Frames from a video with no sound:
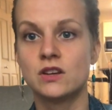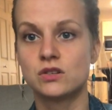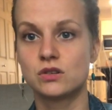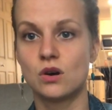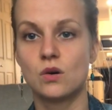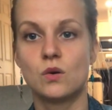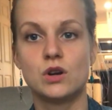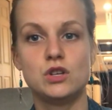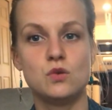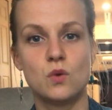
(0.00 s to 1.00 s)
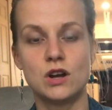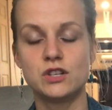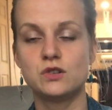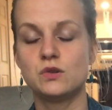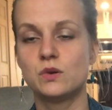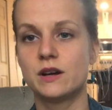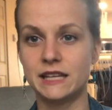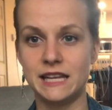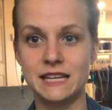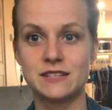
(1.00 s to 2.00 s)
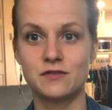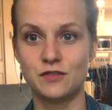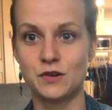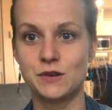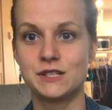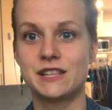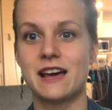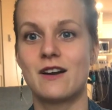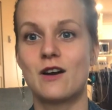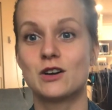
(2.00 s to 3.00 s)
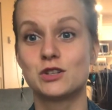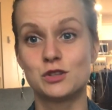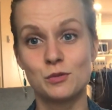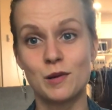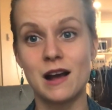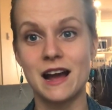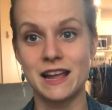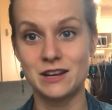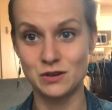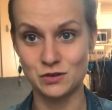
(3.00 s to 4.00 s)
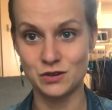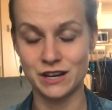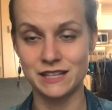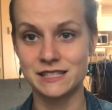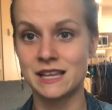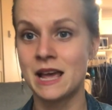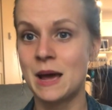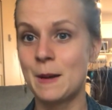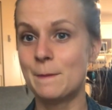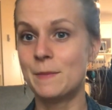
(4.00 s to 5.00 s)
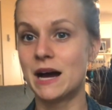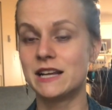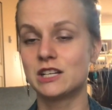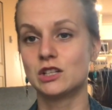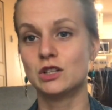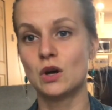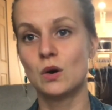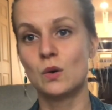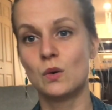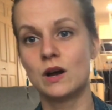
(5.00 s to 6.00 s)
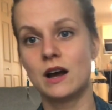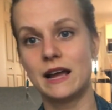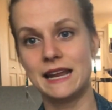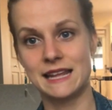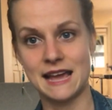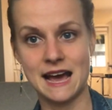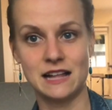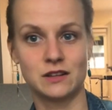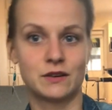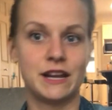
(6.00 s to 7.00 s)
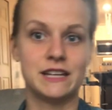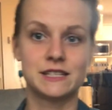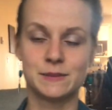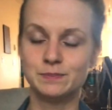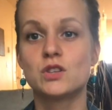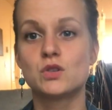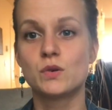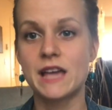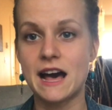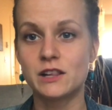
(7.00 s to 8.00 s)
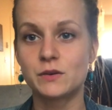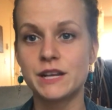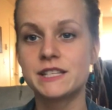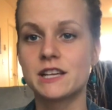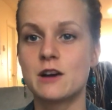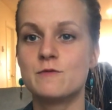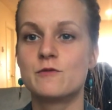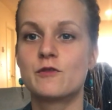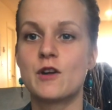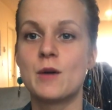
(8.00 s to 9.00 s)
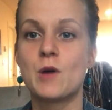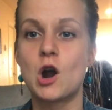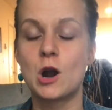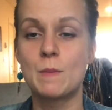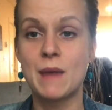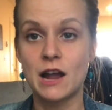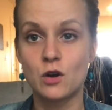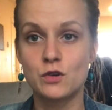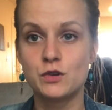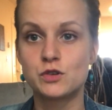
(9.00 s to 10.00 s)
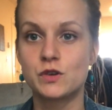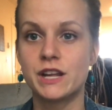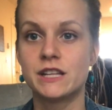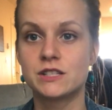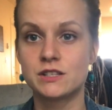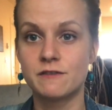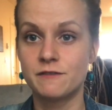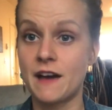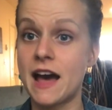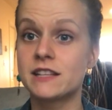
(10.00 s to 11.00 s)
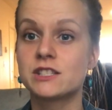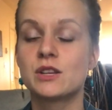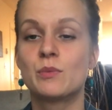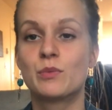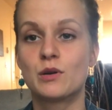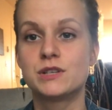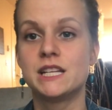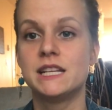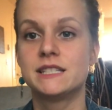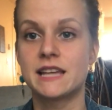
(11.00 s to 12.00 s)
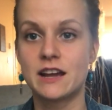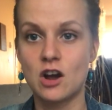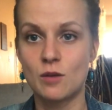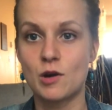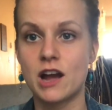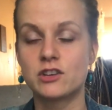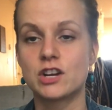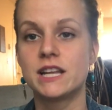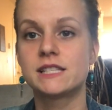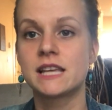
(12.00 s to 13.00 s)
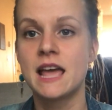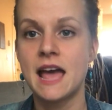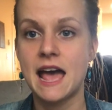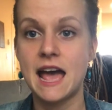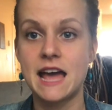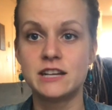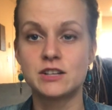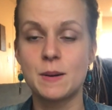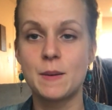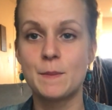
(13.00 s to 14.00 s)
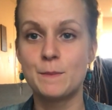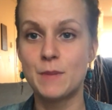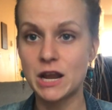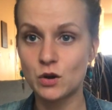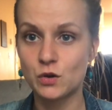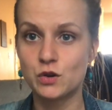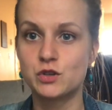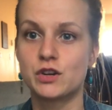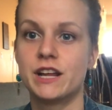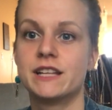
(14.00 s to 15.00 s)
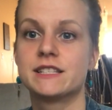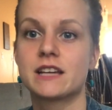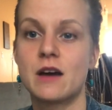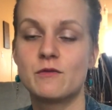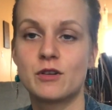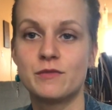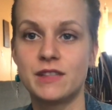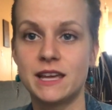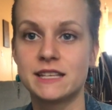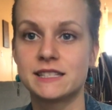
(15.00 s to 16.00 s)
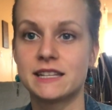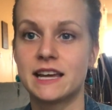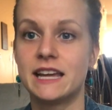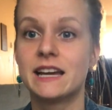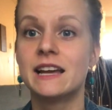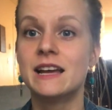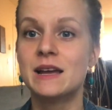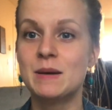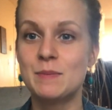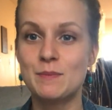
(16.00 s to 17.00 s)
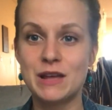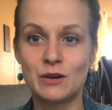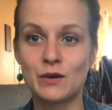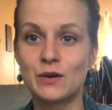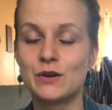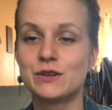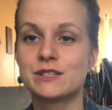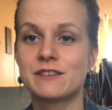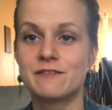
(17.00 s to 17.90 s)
So you want to eat foods that are super high in nutrients, but low in calories. So calories come from our macronutrients, fats, proteins, and carbohydrates, and micronutrients come from things like minerals,